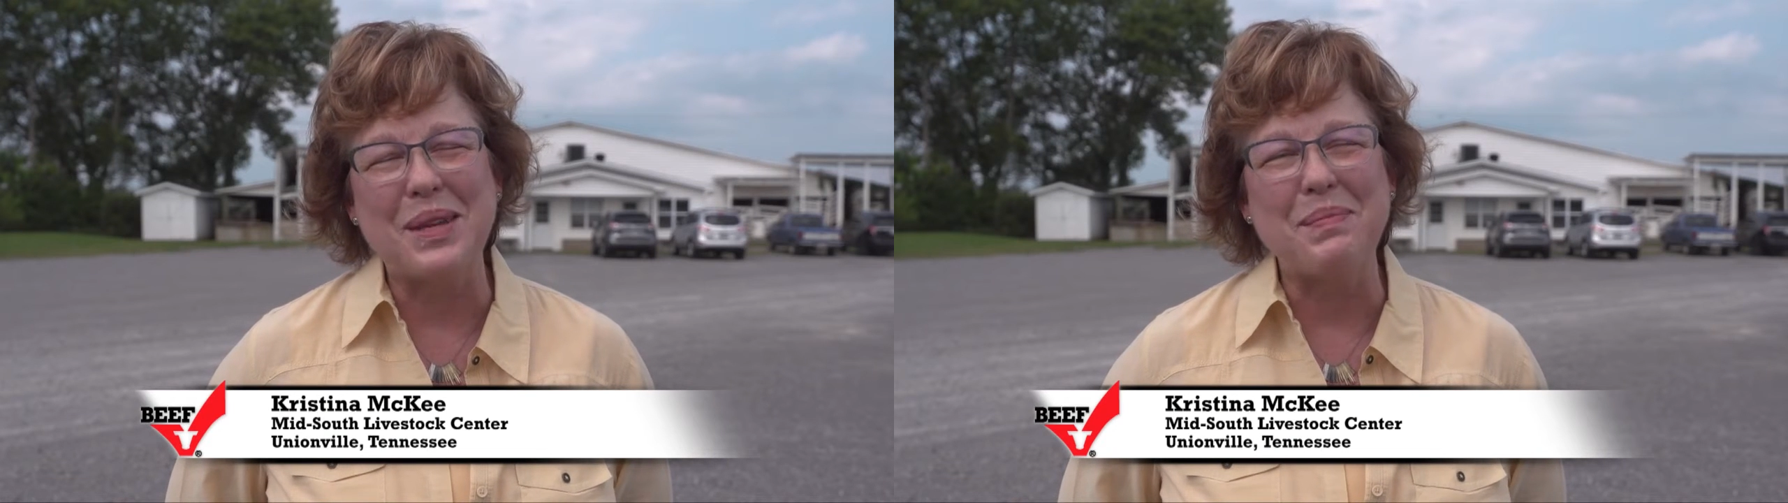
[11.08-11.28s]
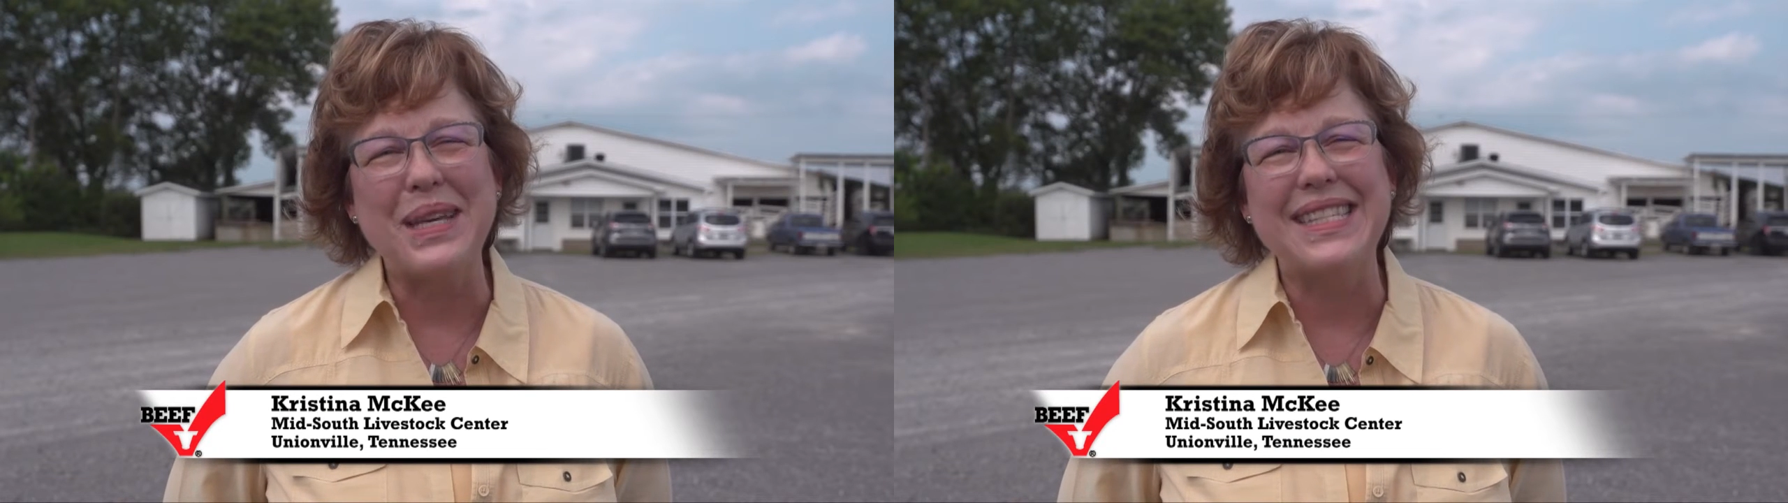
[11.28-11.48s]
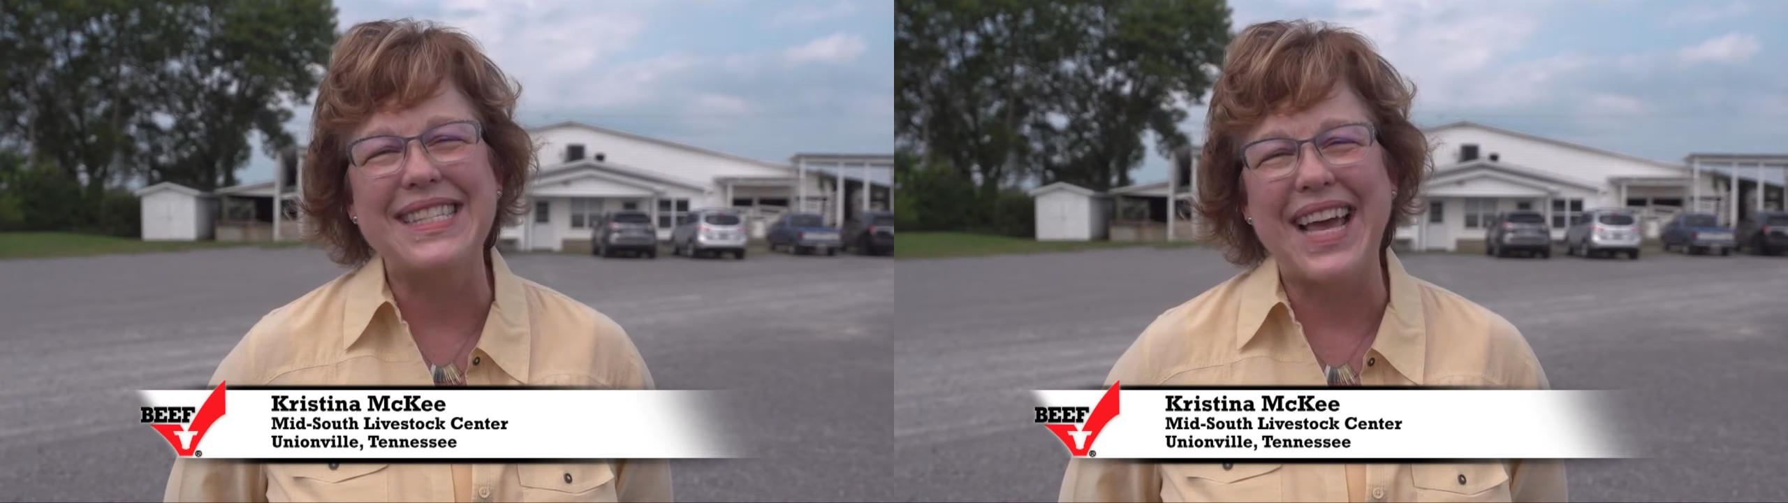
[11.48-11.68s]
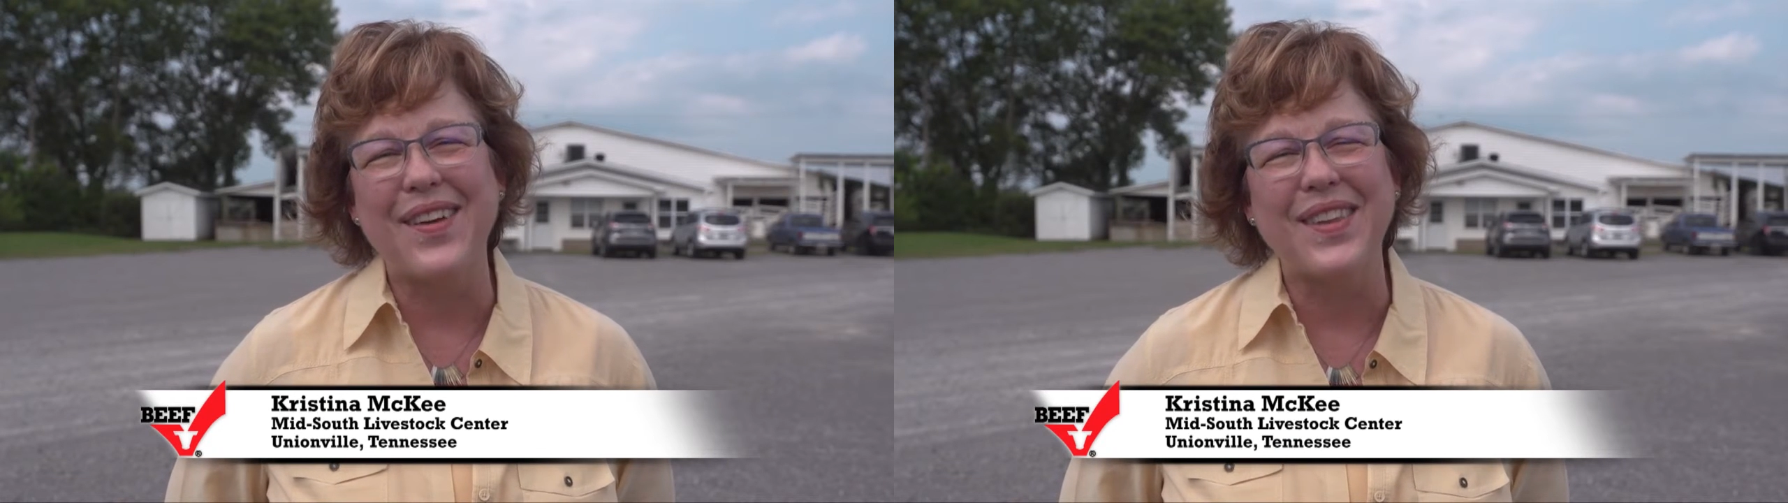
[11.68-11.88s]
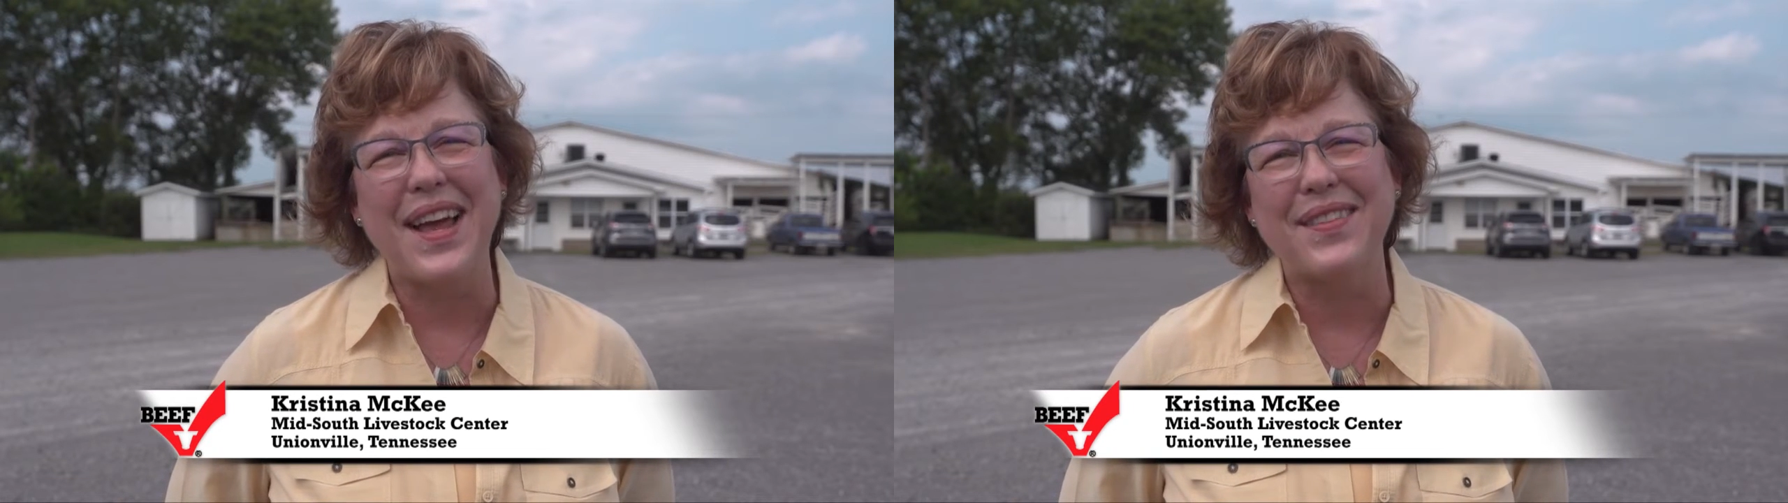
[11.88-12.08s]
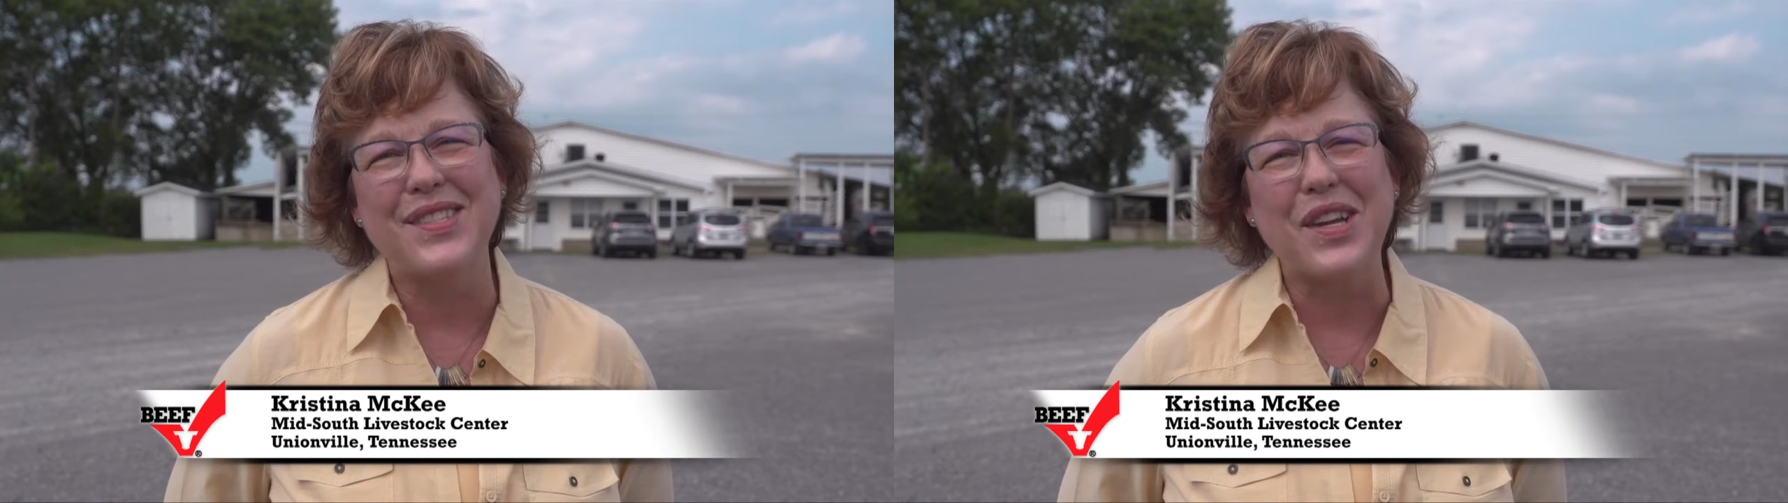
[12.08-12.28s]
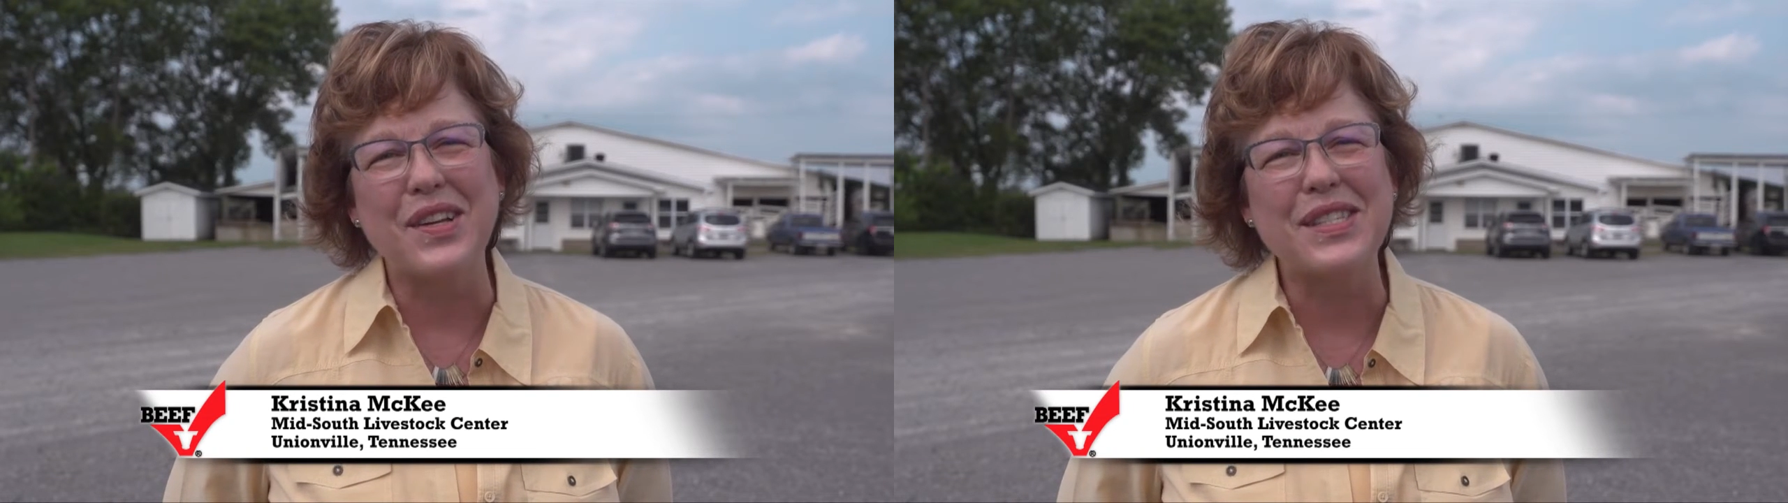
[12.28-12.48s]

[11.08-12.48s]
at Mid-South Livestock